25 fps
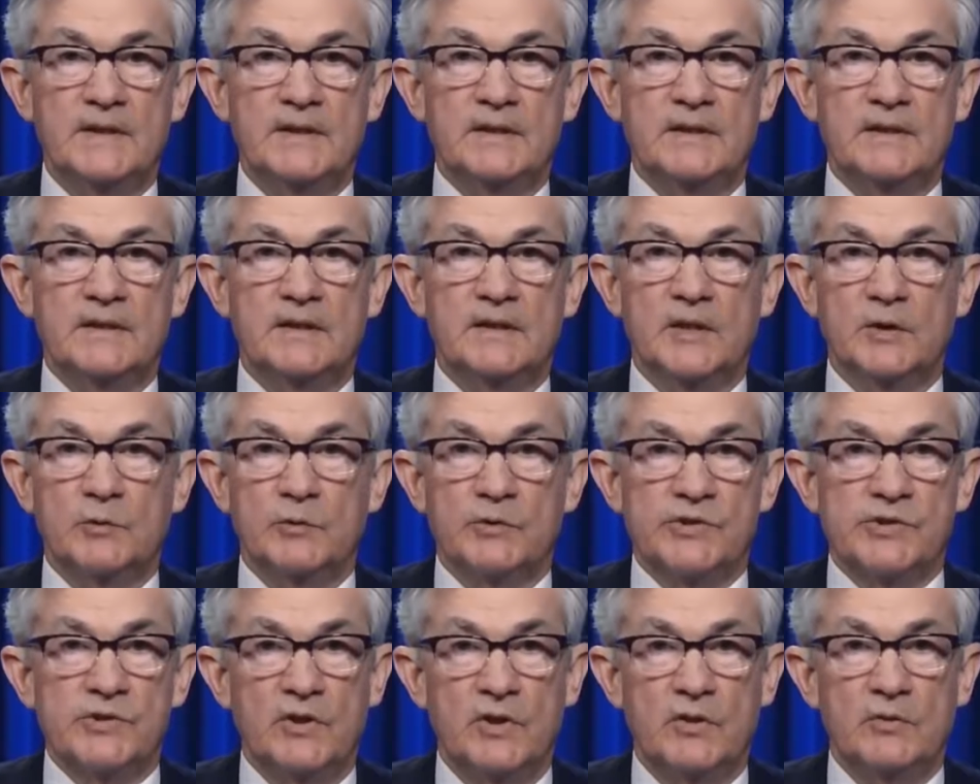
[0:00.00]
There
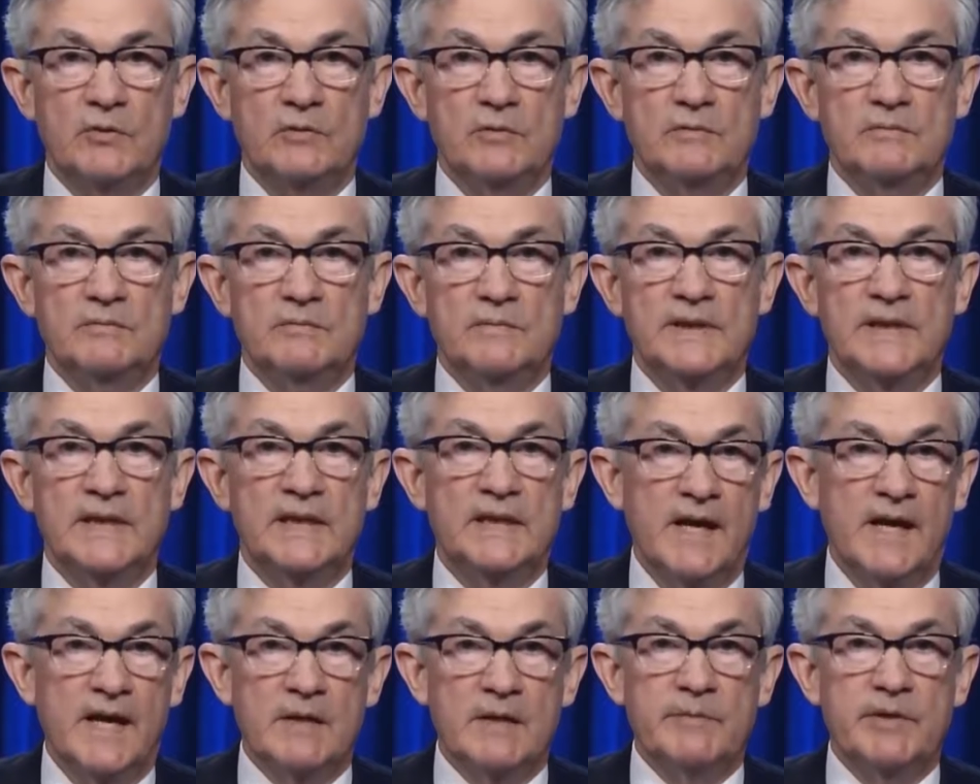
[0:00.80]
was no
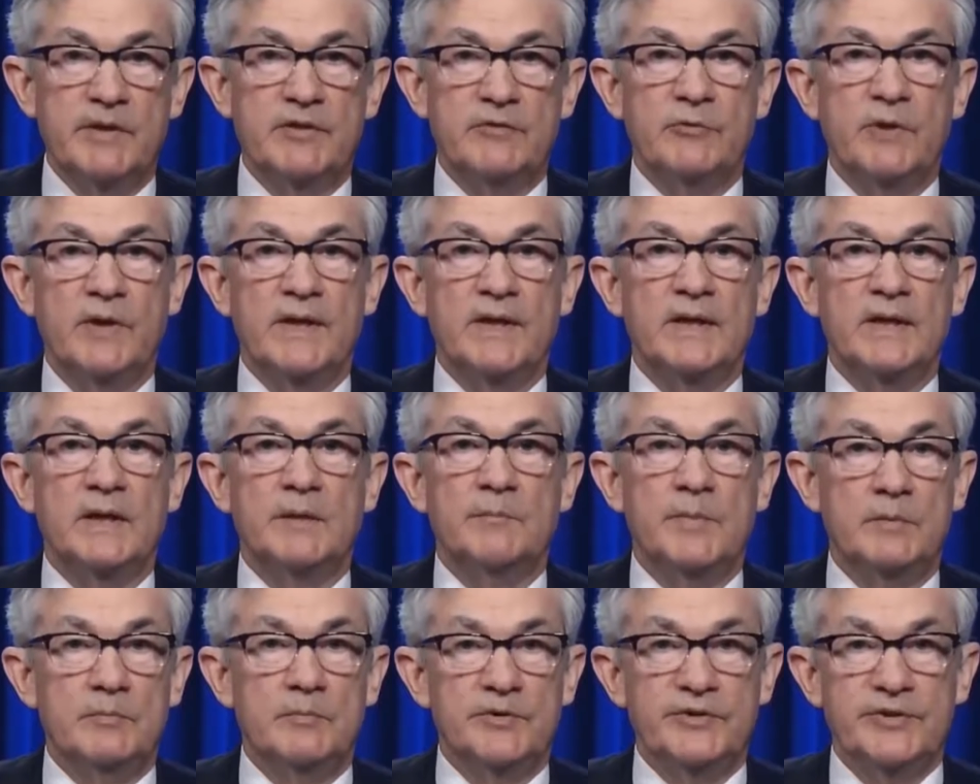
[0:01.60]
economy-threatening
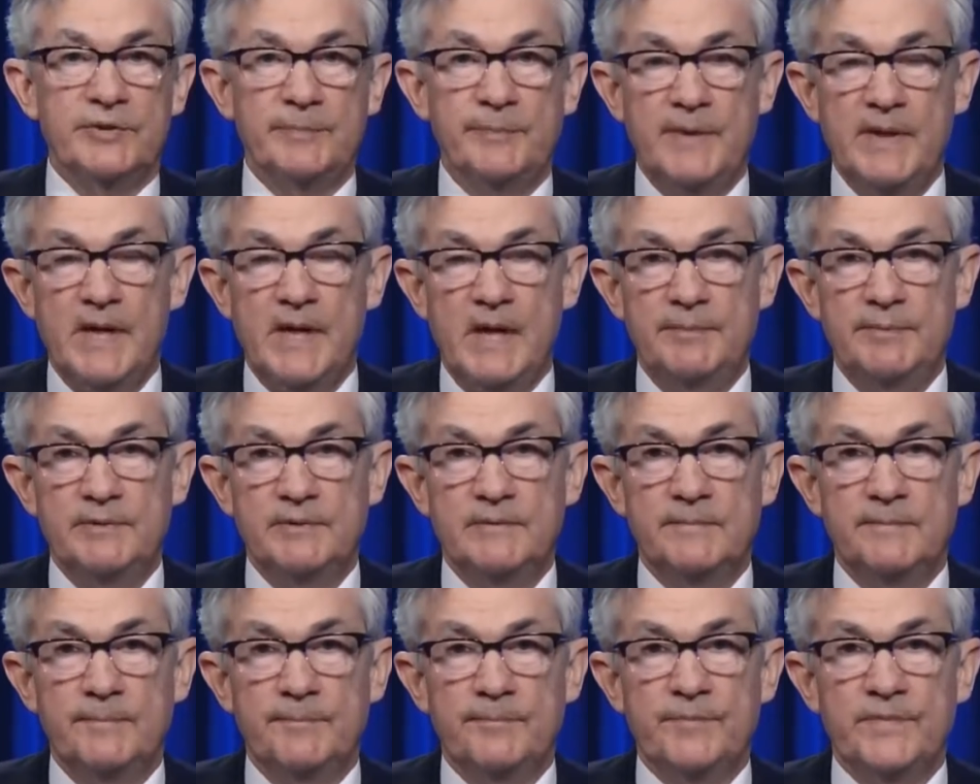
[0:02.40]
bubble to pop
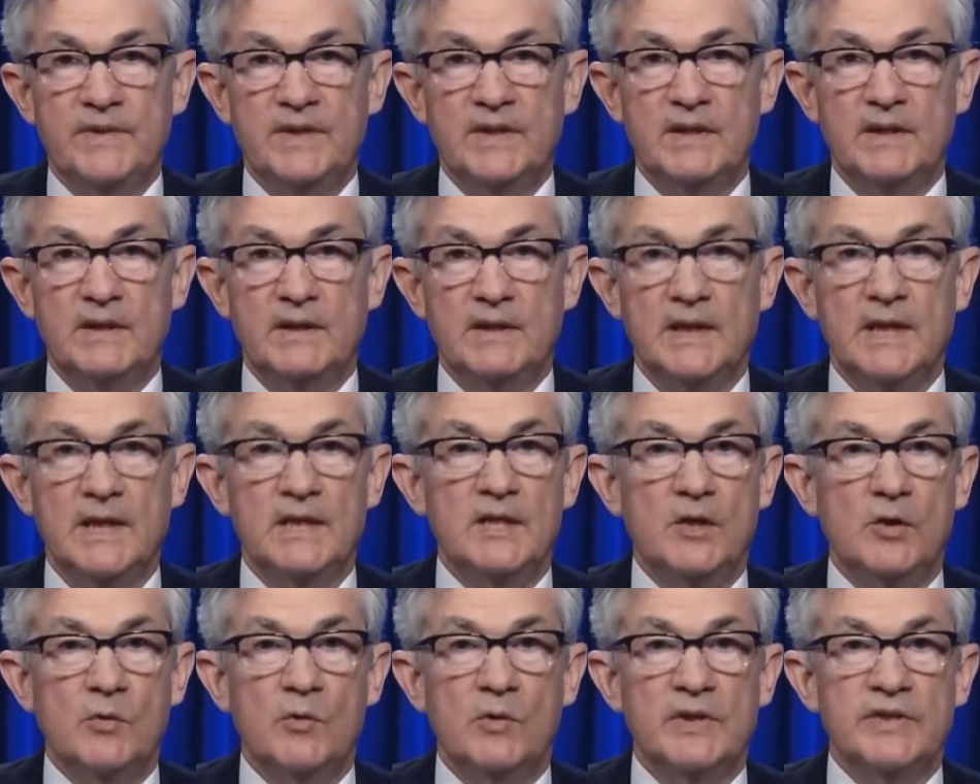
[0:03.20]
and
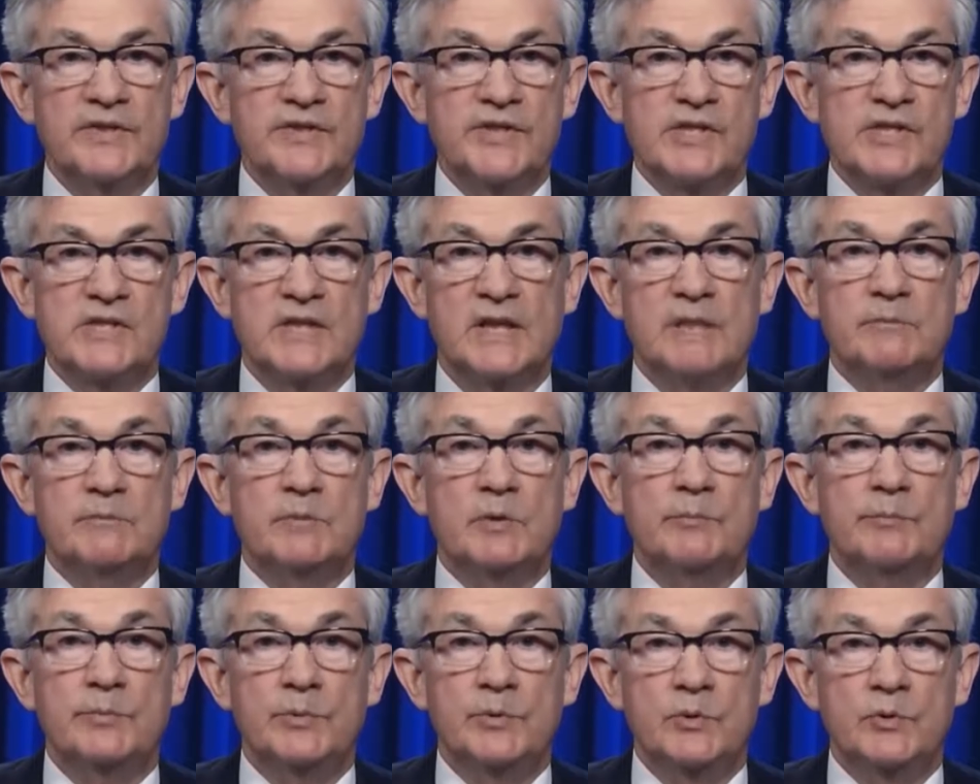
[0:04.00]
no
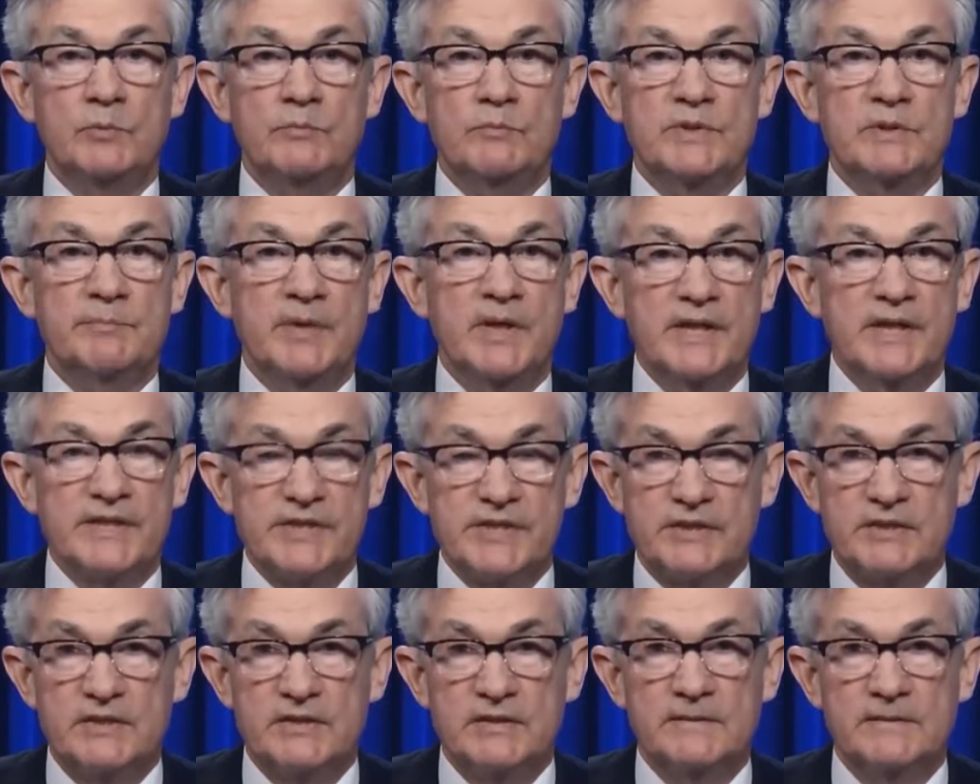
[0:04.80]
unsustainable boom to
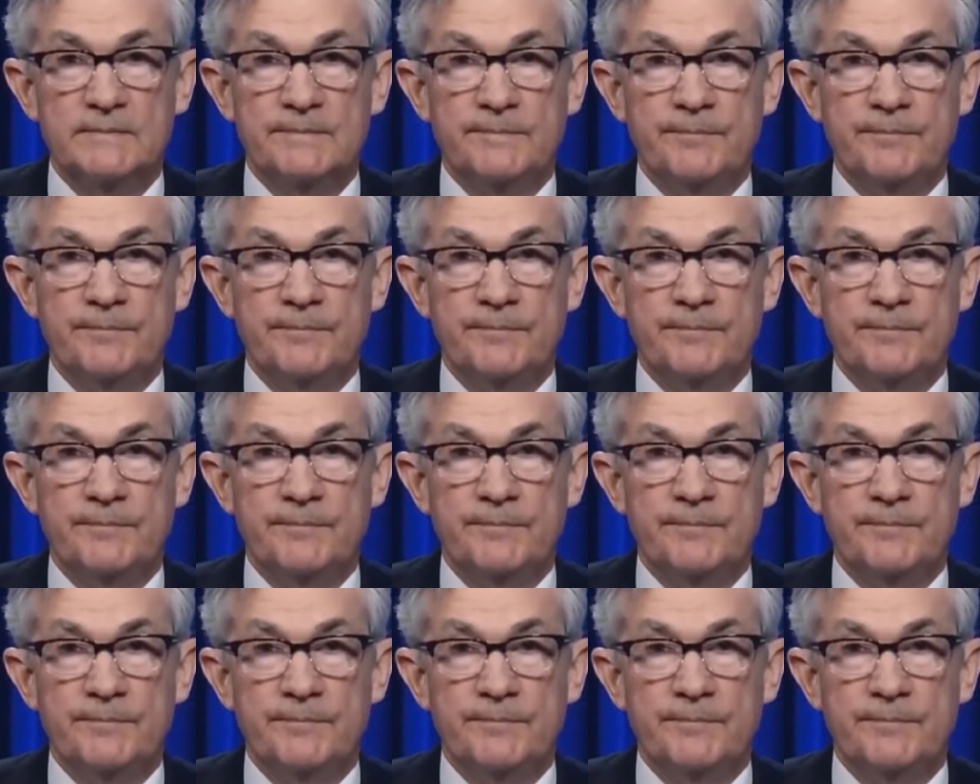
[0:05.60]
bust.